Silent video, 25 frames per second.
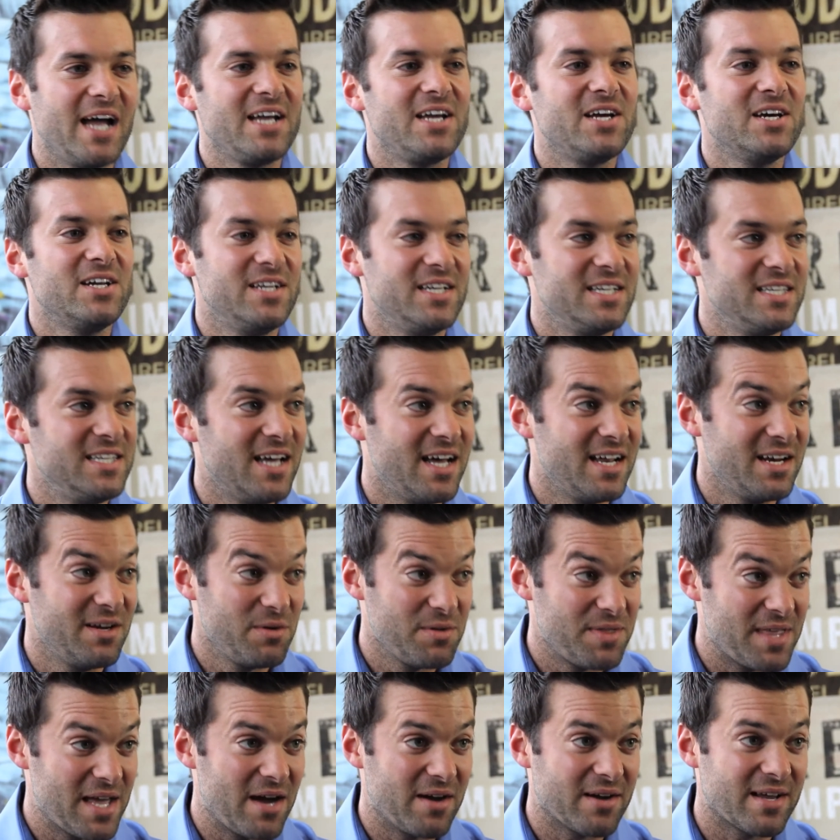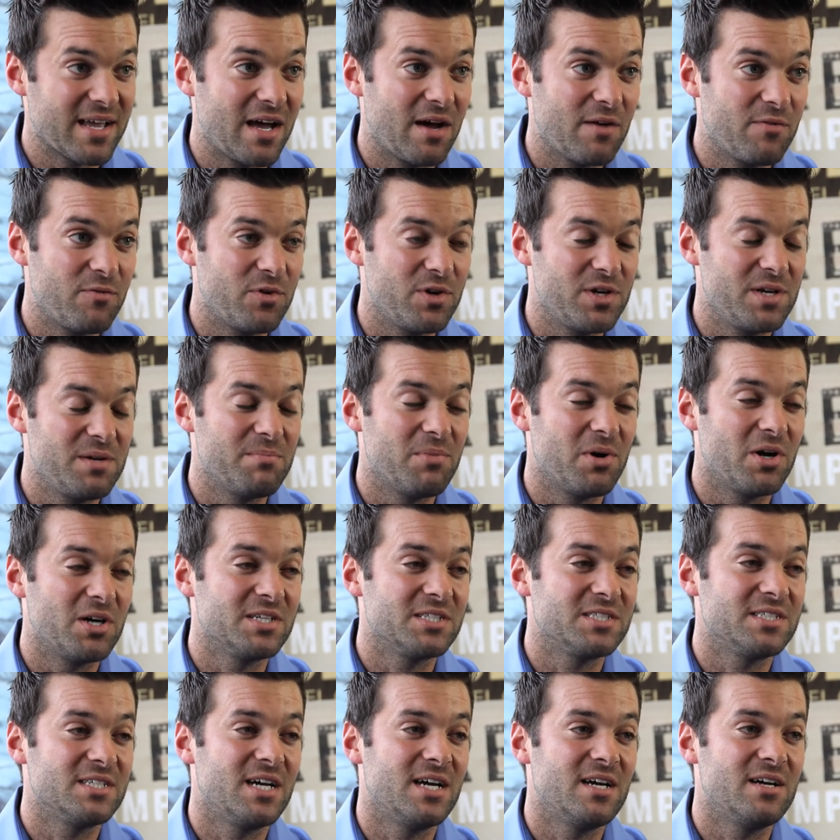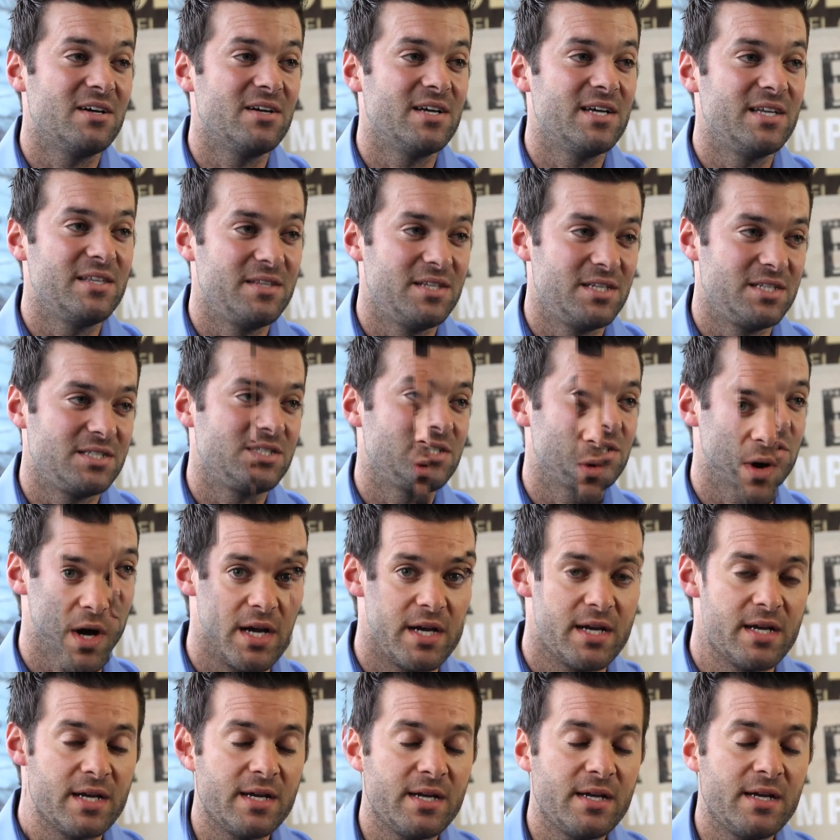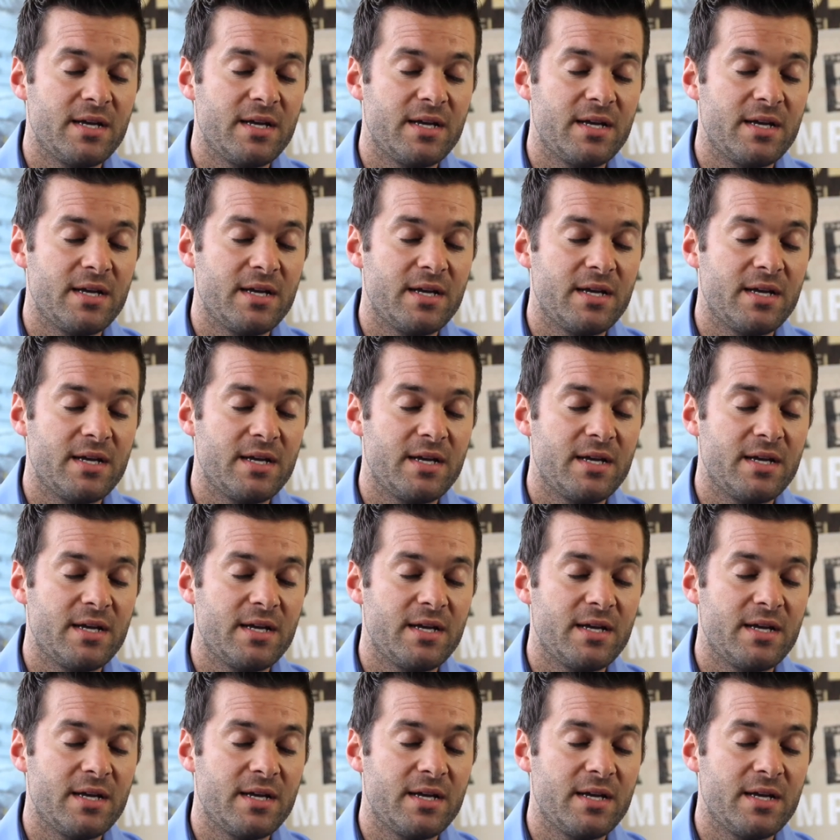couldn't have done it without California Bar Style, and this is why.